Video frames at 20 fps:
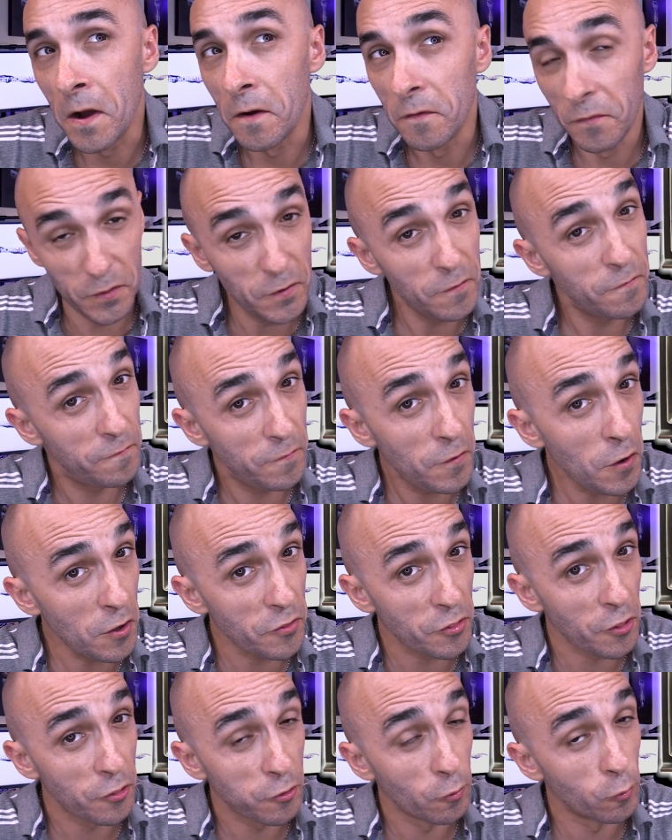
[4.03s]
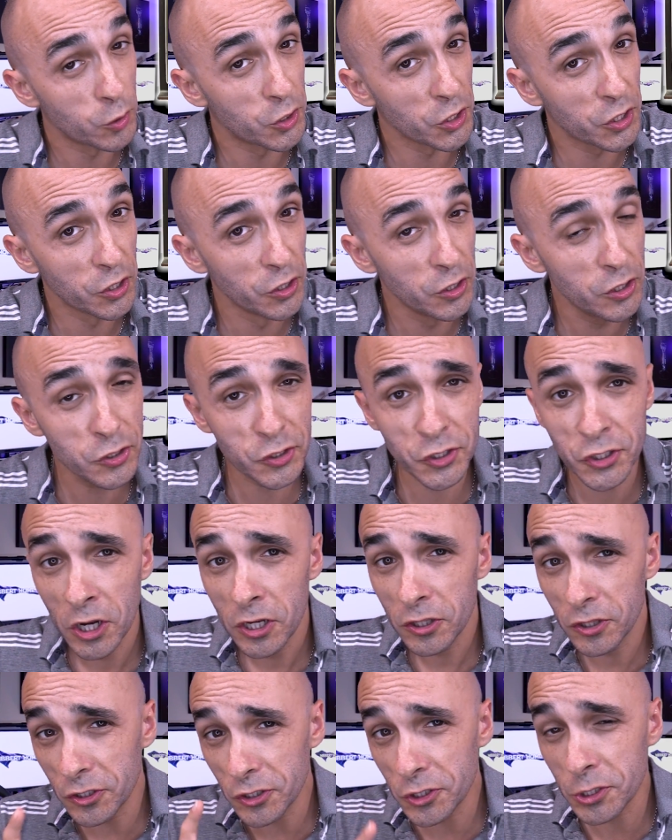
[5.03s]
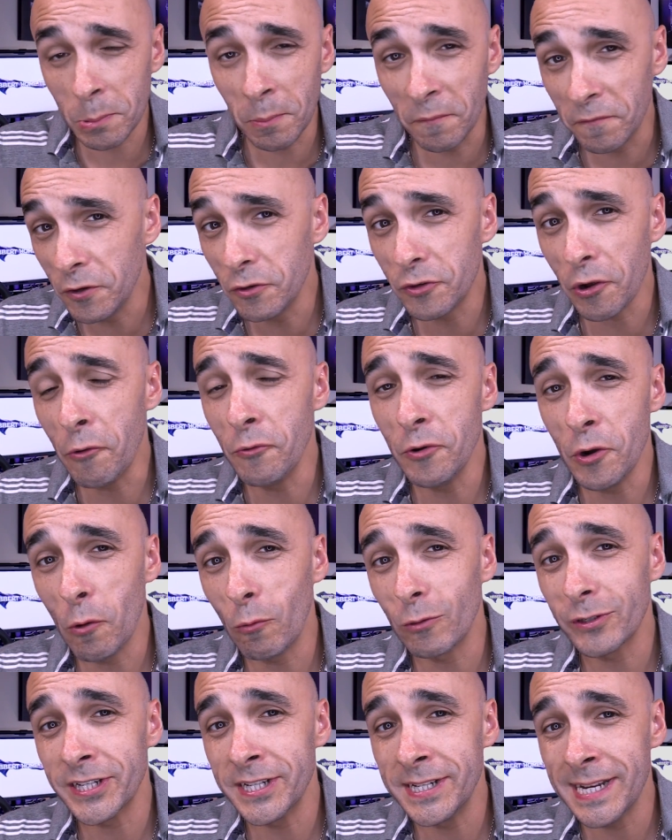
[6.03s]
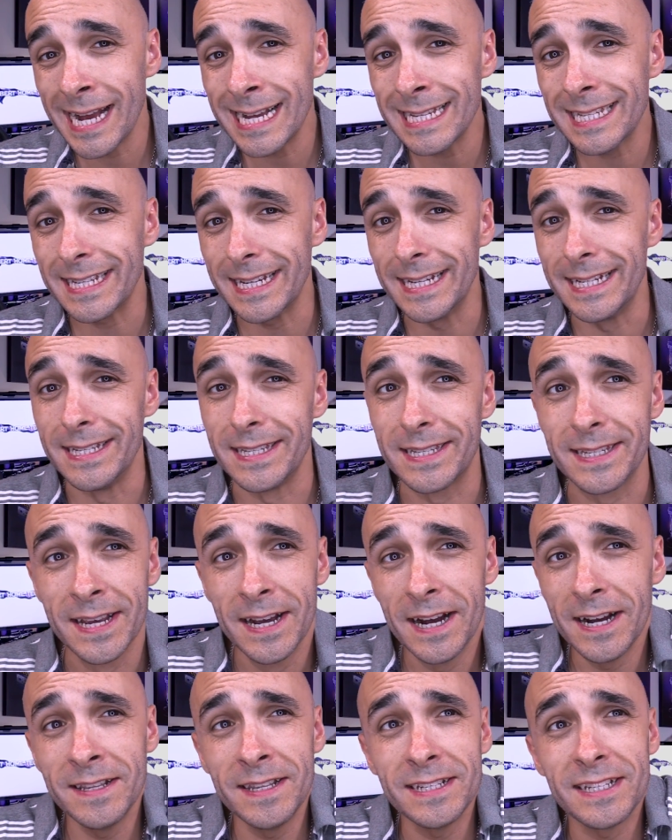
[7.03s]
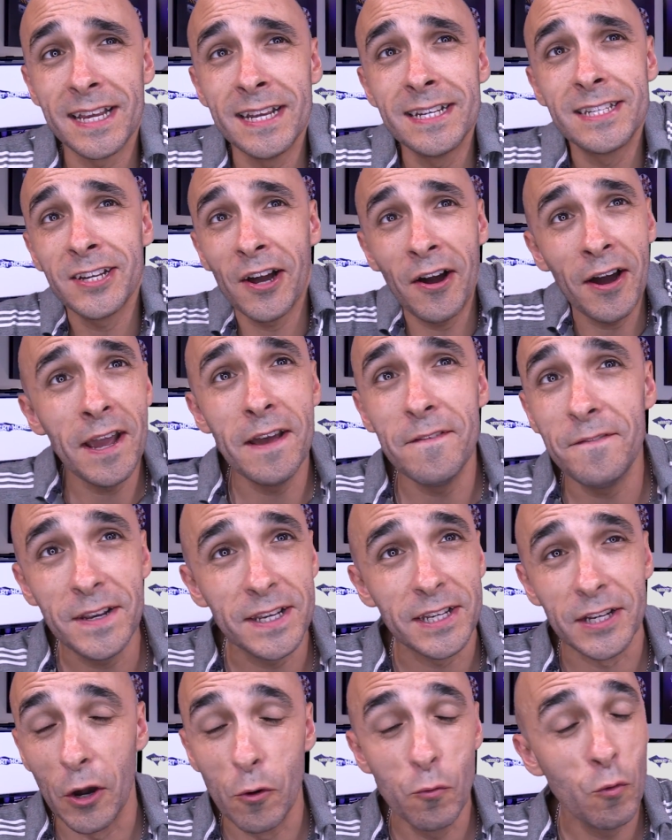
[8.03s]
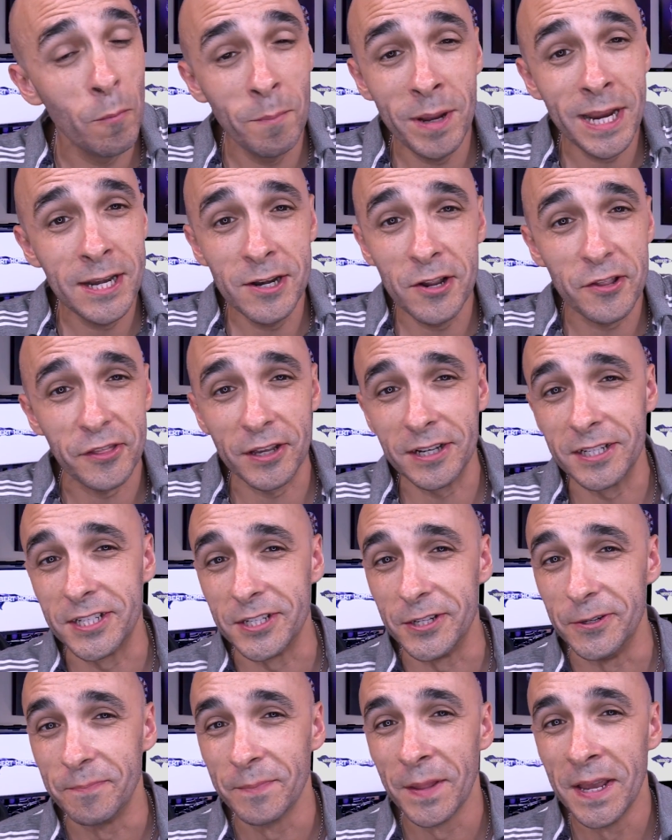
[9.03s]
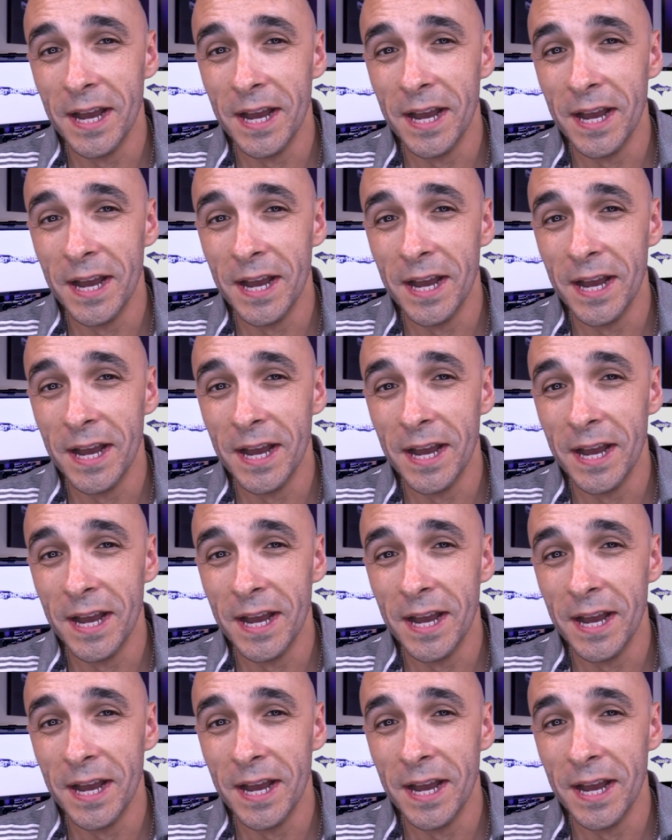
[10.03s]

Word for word: The further thought occurs that some of you don't know what a NAS is, and this entire video will mean nothing to you.